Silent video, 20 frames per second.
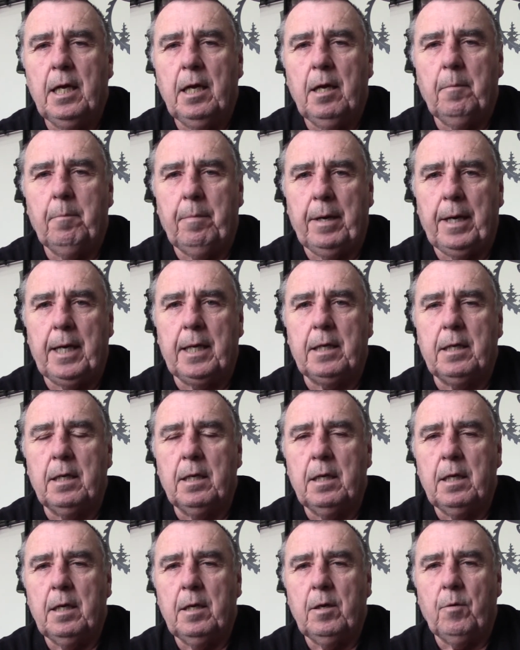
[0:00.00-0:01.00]
but
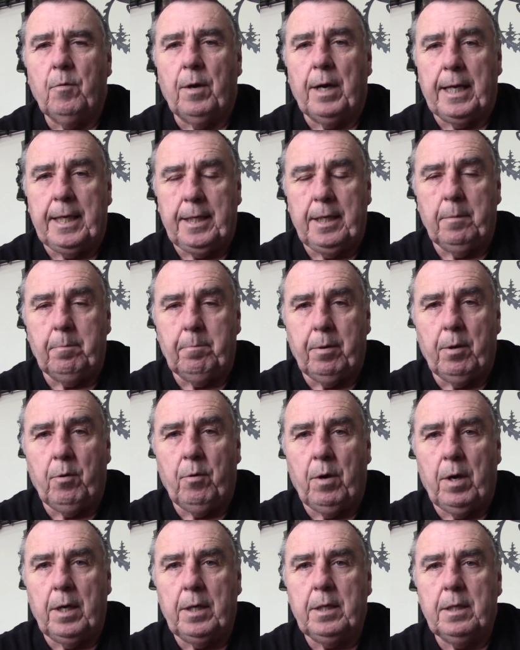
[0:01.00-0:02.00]
when I did
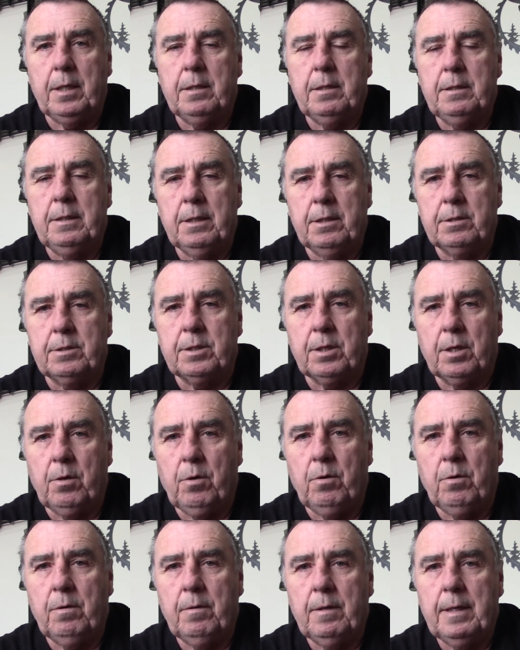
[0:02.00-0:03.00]
bow hunt years
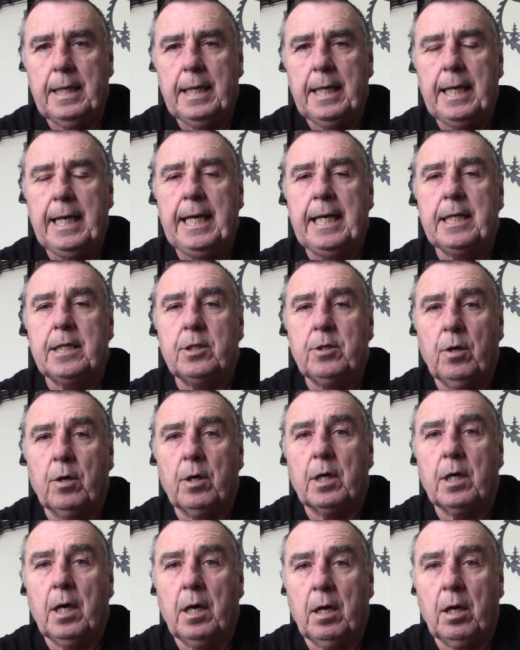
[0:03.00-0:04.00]
ago, it
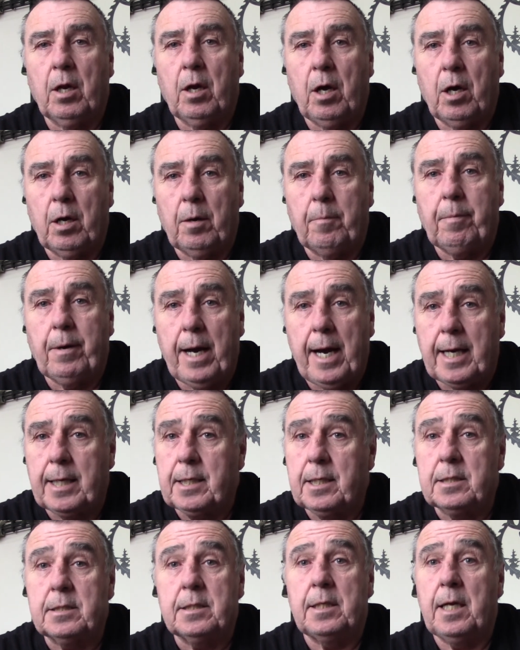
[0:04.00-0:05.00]
took a lot of
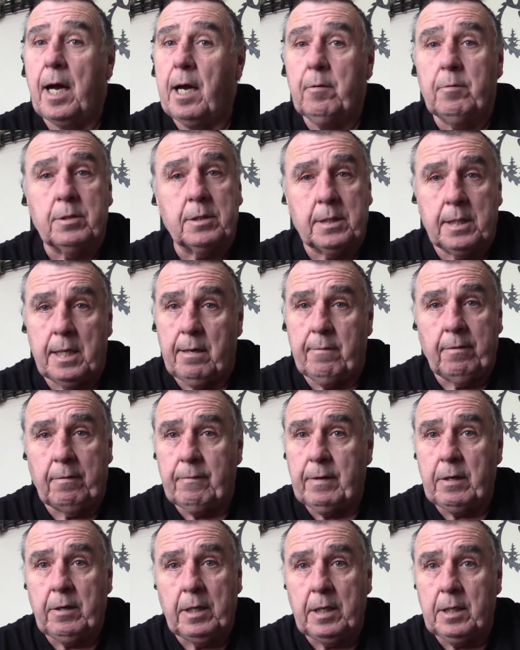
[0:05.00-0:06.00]
practice, and I was never
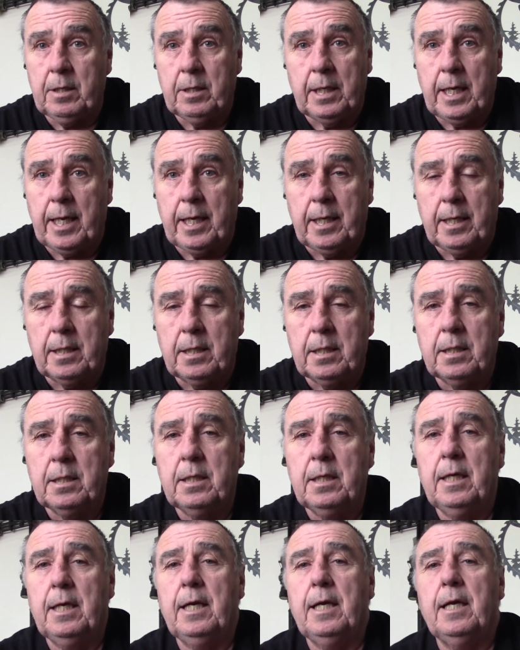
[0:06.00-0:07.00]
very good at it.
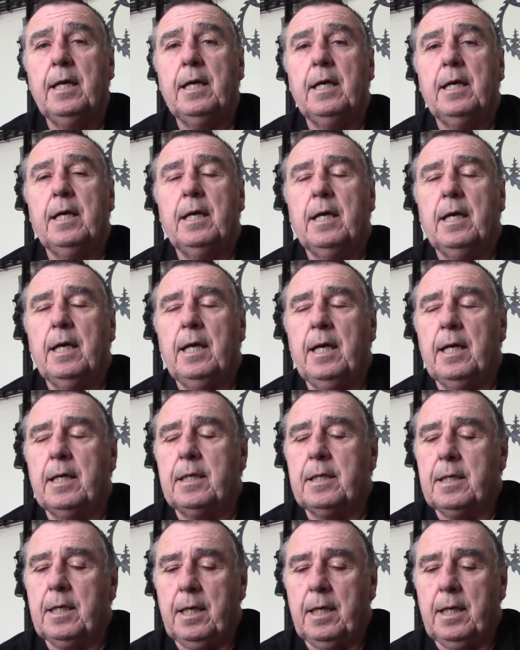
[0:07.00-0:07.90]
It